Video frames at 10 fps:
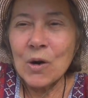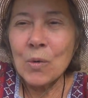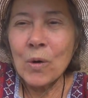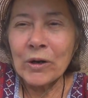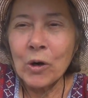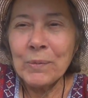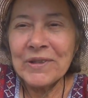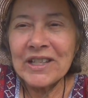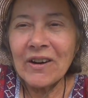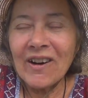What
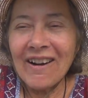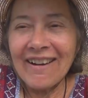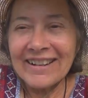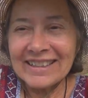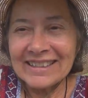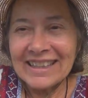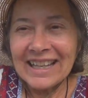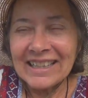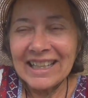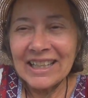opens our heart
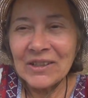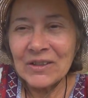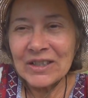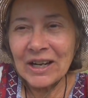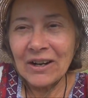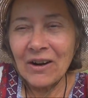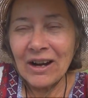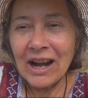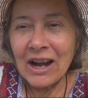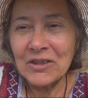and heals our,
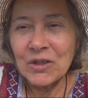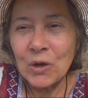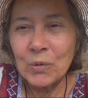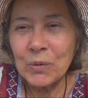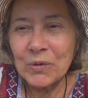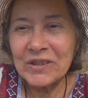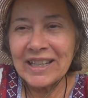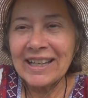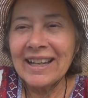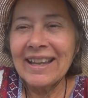our soul
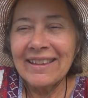wounding,